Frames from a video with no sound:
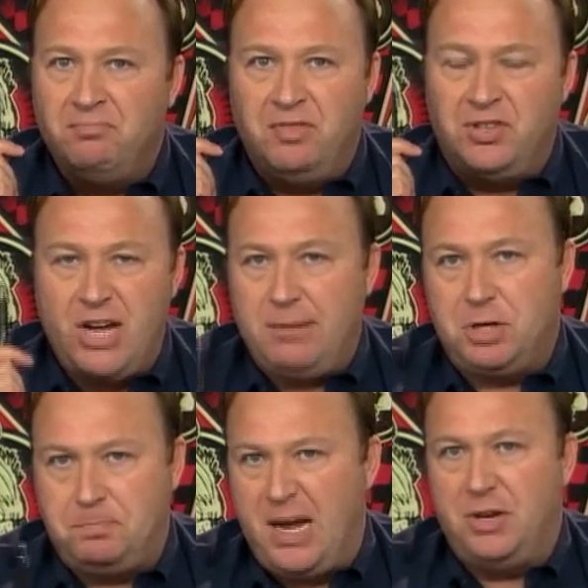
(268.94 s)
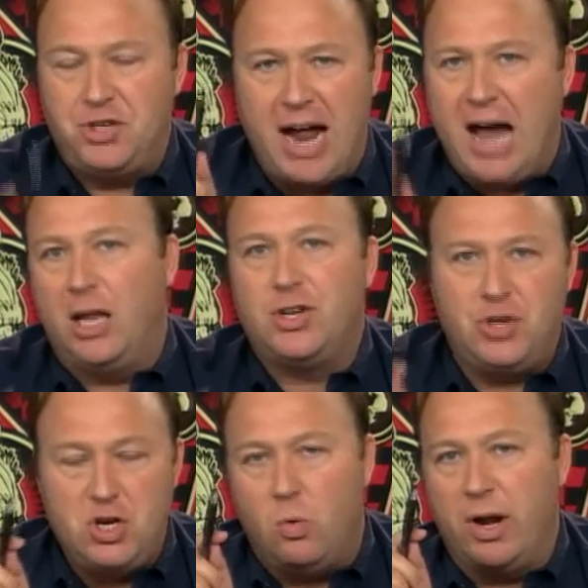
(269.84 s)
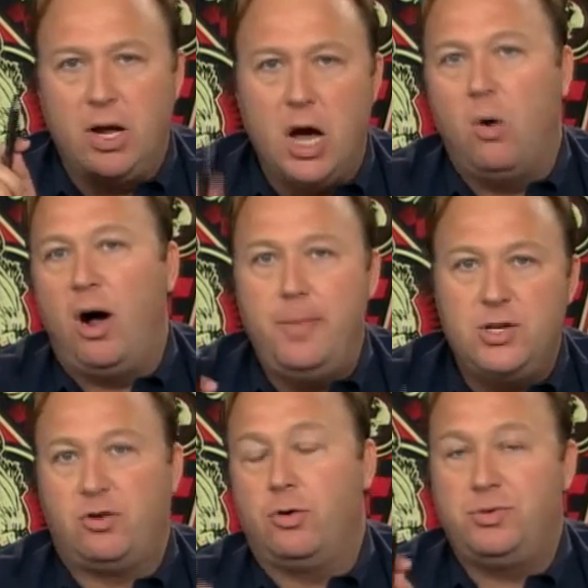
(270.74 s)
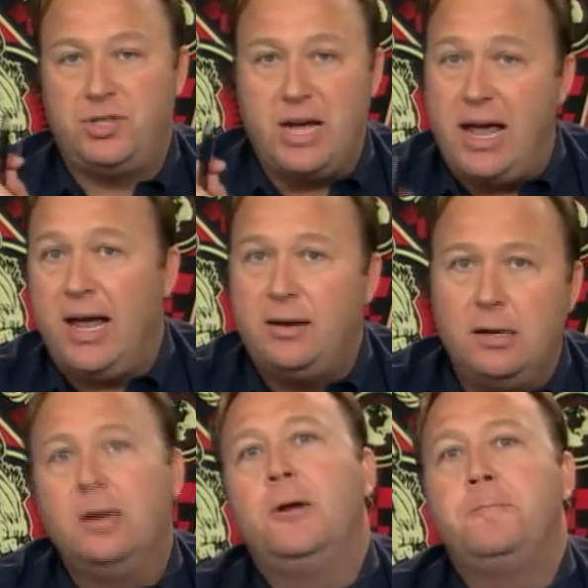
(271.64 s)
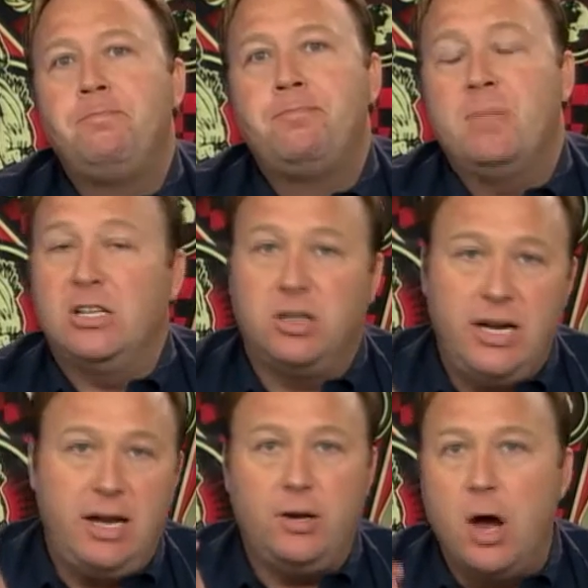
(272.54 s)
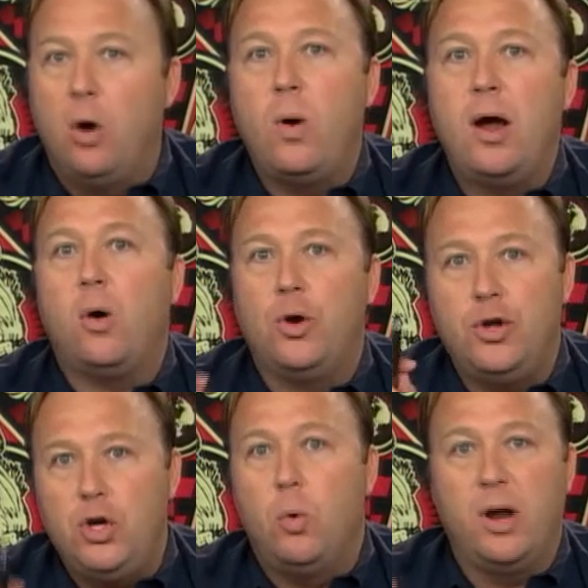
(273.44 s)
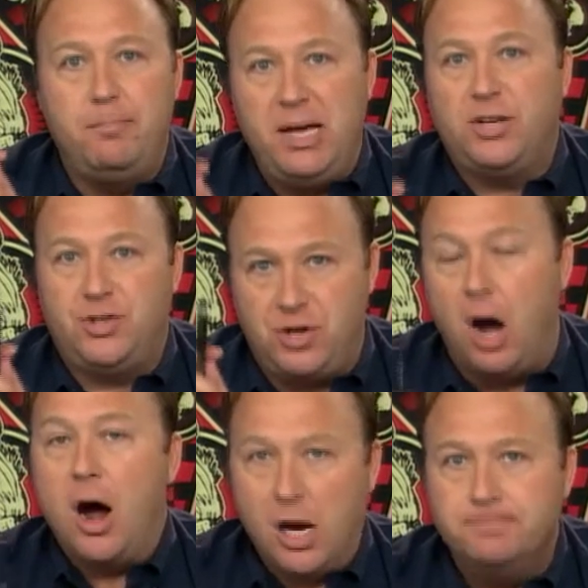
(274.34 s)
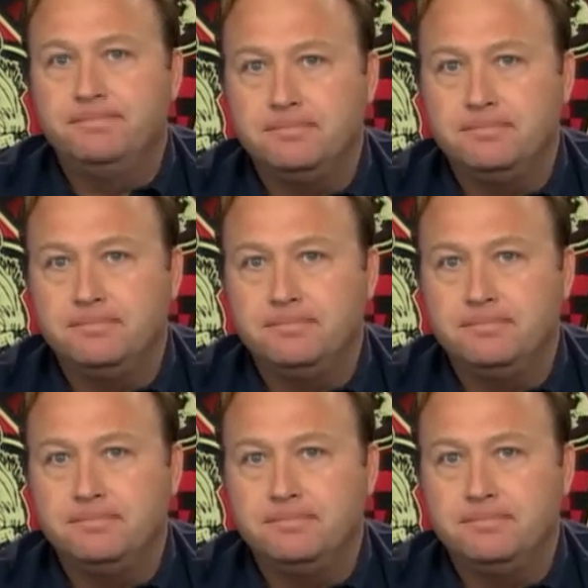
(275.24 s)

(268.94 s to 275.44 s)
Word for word: the same speech. Alex, do you want to go on this crusade that's leading nowhere, or do you want to be a star?